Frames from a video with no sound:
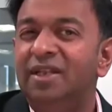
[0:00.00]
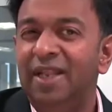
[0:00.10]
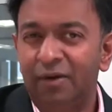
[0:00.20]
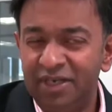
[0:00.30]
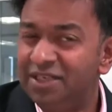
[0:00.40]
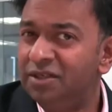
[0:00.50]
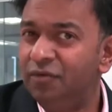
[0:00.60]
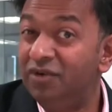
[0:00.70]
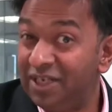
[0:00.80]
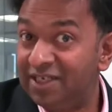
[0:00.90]
Now, it isn't
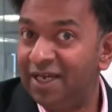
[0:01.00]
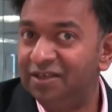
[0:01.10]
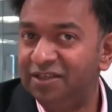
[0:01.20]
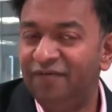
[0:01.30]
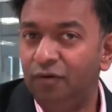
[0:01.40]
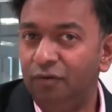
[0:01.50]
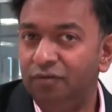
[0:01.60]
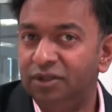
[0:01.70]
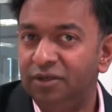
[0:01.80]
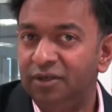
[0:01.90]
the retailer's
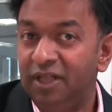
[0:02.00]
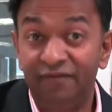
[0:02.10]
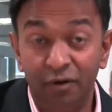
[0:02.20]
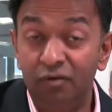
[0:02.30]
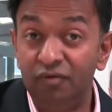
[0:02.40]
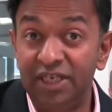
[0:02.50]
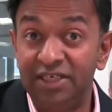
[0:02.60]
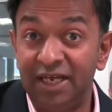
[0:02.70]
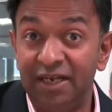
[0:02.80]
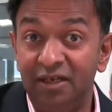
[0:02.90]
fault. If you're a
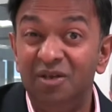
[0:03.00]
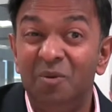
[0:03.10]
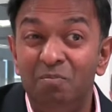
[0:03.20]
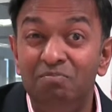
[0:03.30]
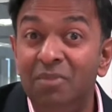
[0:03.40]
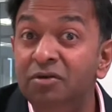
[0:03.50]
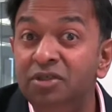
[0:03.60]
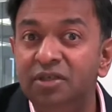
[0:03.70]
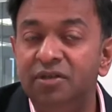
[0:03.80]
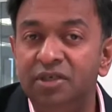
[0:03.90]
retailer,
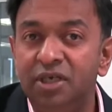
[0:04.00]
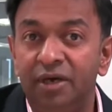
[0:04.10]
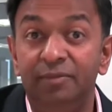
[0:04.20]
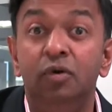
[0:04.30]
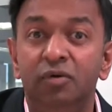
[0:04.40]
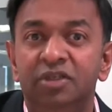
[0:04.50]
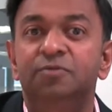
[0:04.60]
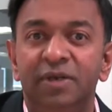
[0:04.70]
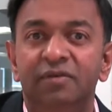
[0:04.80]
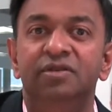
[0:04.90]
most of the time your
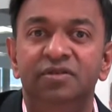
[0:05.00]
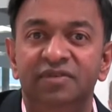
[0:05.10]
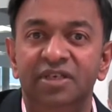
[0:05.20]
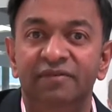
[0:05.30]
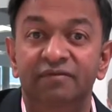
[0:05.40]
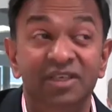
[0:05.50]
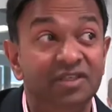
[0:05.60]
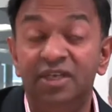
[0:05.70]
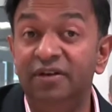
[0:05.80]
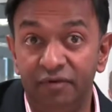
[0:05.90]
experience of delivery
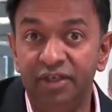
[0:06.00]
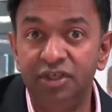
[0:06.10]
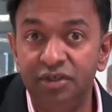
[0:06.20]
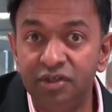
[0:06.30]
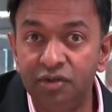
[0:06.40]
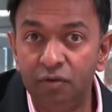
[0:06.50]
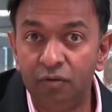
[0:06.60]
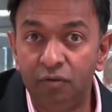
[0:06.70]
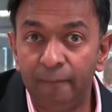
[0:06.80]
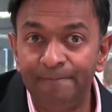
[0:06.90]
is delivering to your
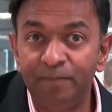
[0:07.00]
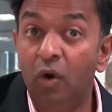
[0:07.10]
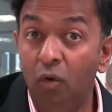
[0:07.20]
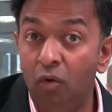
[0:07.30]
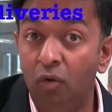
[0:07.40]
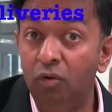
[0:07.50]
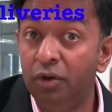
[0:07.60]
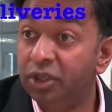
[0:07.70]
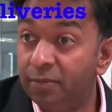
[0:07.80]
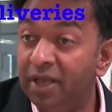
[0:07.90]
store. Or
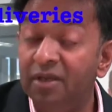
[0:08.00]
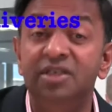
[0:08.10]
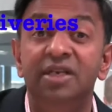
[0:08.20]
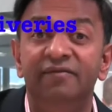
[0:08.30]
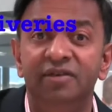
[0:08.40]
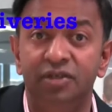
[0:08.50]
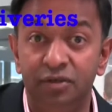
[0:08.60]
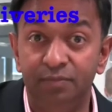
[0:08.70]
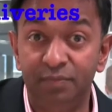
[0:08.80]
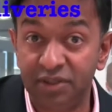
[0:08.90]
you may deliver
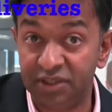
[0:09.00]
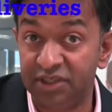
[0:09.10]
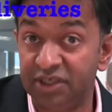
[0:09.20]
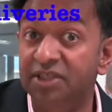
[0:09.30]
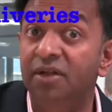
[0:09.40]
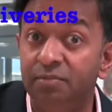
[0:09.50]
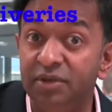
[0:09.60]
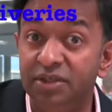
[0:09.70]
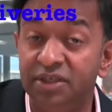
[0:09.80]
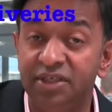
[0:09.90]
to businesses, other
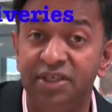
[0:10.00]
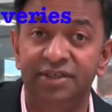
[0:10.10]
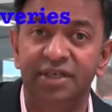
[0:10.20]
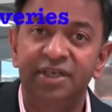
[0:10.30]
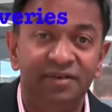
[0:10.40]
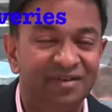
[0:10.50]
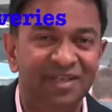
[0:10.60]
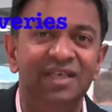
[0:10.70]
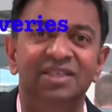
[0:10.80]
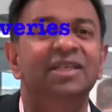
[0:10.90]
businesses. Now, the
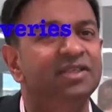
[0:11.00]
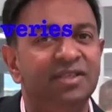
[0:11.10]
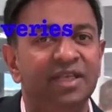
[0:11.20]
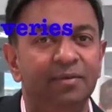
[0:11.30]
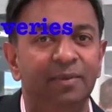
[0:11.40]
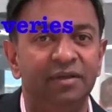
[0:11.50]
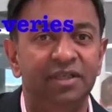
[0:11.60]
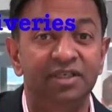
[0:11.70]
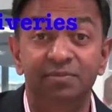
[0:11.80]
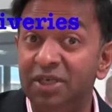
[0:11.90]
thing is, let's think about this.